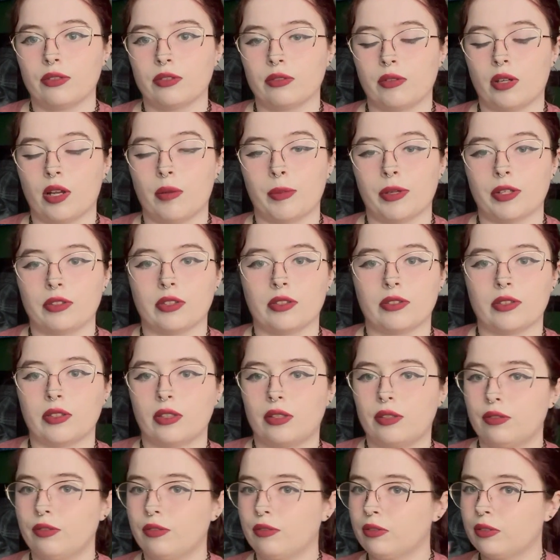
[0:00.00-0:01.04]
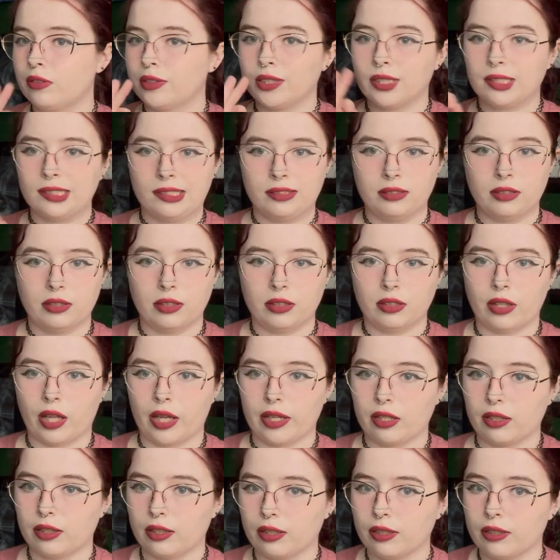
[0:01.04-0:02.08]
Ceramics itself, like
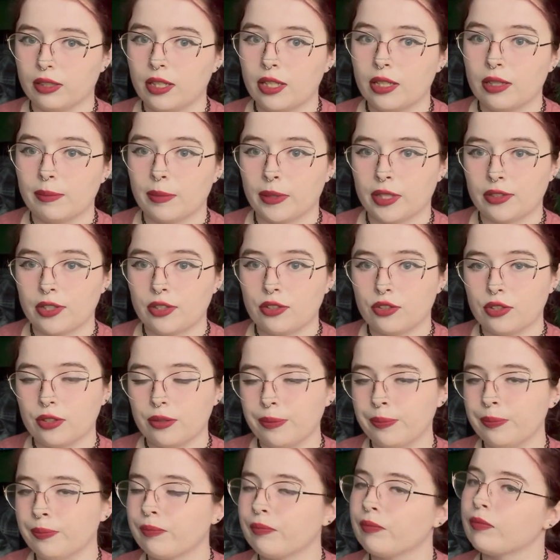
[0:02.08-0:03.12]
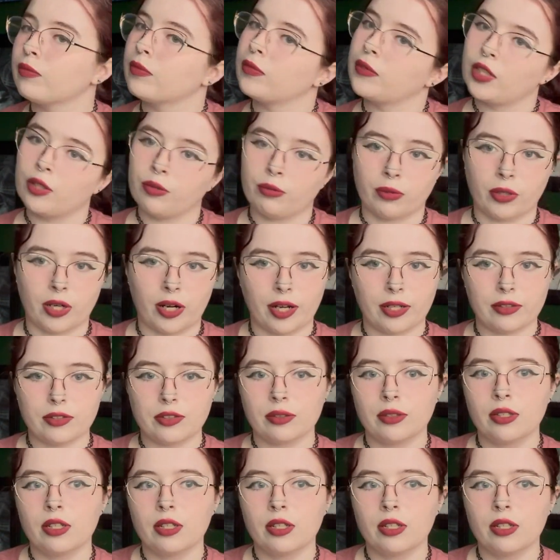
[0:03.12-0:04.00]
it. My teacher, rot.